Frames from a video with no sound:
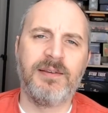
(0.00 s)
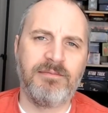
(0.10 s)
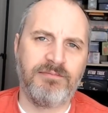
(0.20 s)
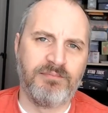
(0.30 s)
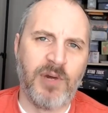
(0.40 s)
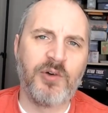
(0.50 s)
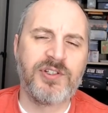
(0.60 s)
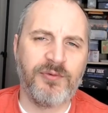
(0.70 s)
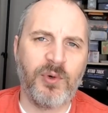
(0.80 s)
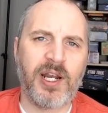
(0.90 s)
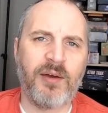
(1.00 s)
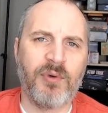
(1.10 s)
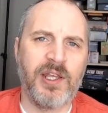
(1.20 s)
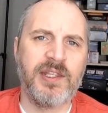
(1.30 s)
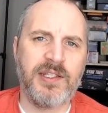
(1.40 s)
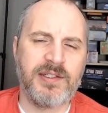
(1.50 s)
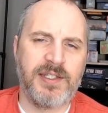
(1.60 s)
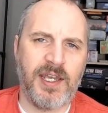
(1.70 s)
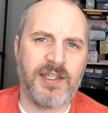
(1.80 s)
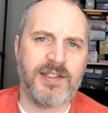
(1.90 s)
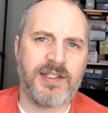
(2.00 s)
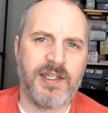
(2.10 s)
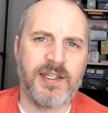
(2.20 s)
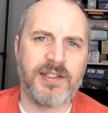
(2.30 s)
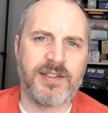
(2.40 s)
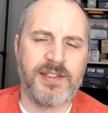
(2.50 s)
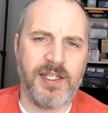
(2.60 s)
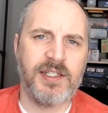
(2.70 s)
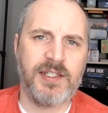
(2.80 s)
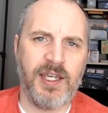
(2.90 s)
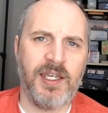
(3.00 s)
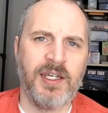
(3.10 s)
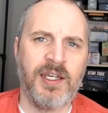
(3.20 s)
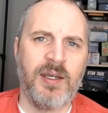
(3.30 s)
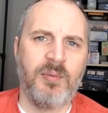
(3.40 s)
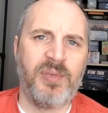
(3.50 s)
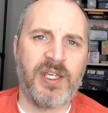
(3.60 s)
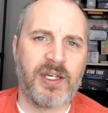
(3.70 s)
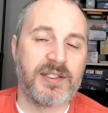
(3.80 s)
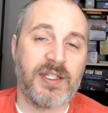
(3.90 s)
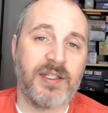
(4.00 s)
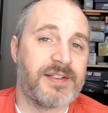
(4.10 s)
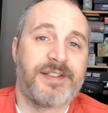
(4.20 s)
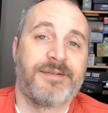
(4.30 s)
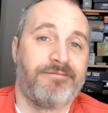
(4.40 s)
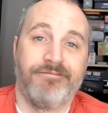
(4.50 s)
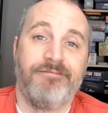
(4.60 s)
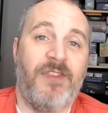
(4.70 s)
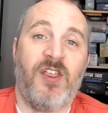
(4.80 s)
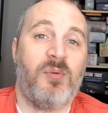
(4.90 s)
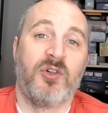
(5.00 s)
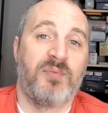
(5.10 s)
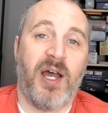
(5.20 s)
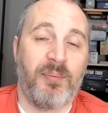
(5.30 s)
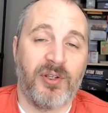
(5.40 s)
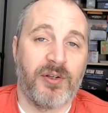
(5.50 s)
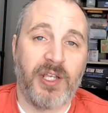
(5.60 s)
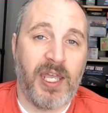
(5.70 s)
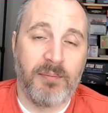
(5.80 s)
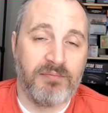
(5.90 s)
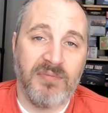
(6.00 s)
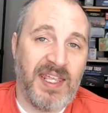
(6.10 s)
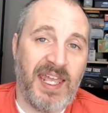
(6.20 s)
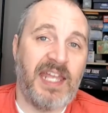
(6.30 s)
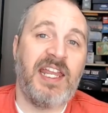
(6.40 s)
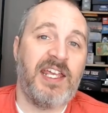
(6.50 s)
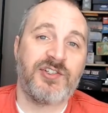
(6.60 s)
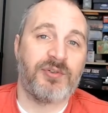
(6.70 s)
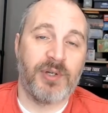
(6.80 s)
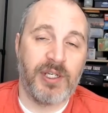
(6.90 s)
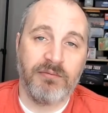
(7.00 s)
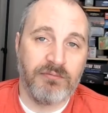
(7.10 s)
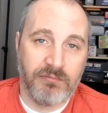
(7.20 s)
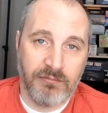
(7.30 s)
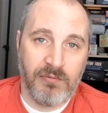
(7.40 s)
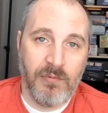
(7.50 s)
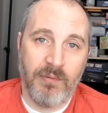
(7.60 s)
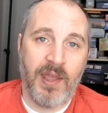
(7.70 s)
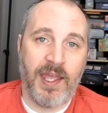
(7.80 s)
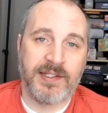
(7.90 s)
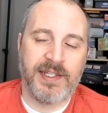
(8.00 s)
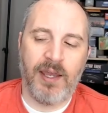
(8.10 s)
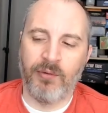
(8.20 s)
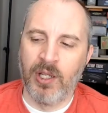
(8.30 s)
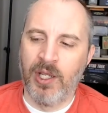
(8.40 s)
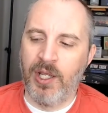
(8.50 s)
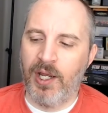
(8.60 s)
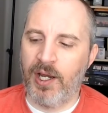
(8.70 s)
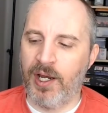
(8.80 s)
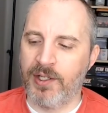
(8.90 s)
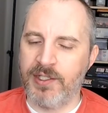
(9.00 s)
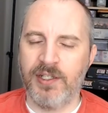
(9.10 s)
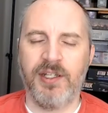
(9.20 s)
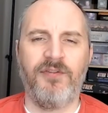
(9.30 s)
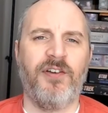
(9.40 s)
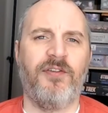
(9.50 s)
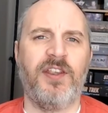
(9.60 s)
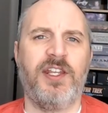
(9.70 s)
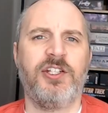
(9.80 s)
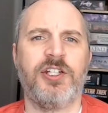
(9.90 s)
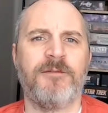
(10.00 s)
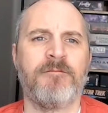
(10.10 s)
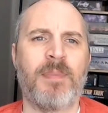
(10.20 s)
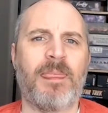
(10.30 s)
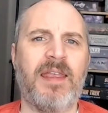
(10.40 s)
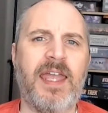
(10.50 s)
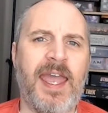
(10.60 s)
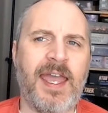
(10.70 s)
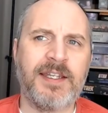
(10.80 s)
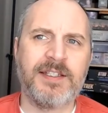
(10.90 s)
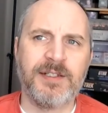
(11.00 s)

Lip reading: most of what I run these days is D&D, because it is the most popular game in history, hands down. D&D 5th edition. And